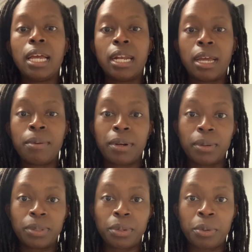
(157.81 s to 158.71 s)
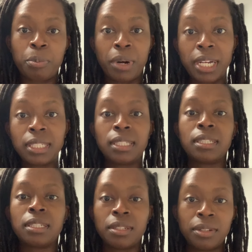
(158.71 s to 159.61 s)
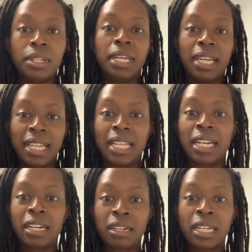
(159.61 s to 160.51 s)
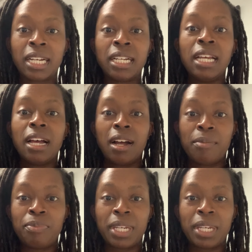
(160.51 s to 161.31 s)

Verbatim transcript: And I would also press in that area um,